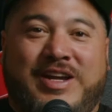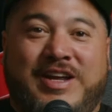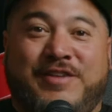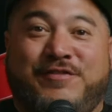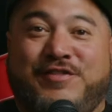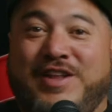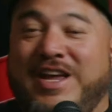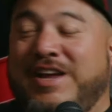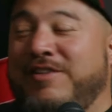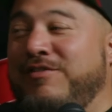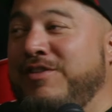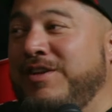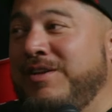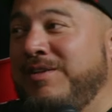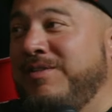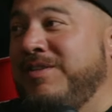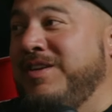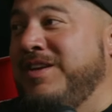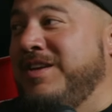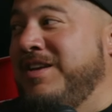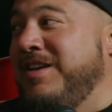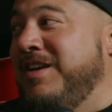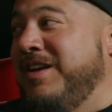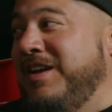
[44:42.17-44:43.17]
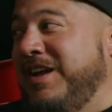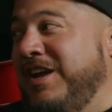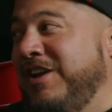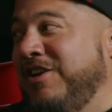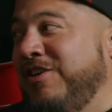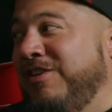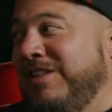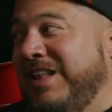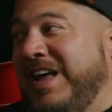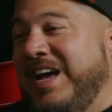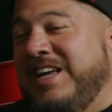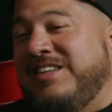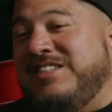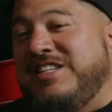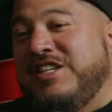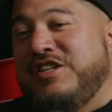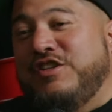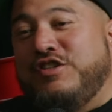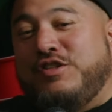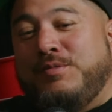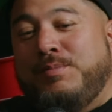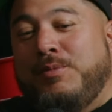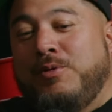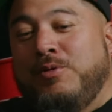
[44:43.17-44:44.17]
If they even, last
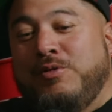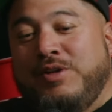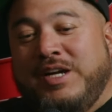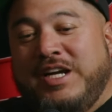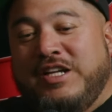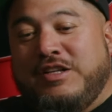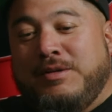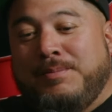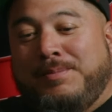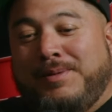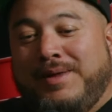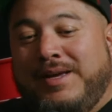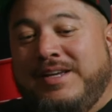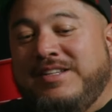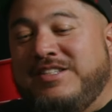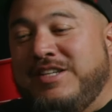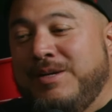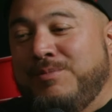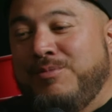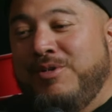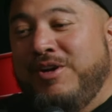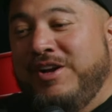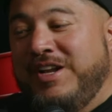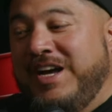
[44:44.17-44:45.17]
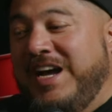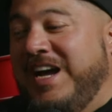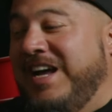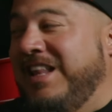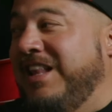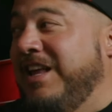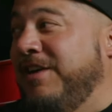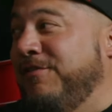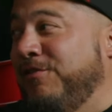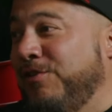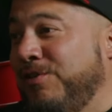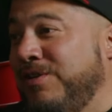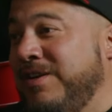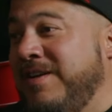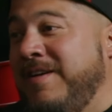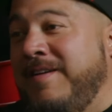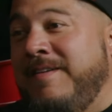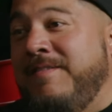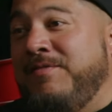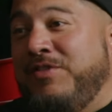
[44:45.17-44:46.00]
in a sport or get to play somewhere at a high level,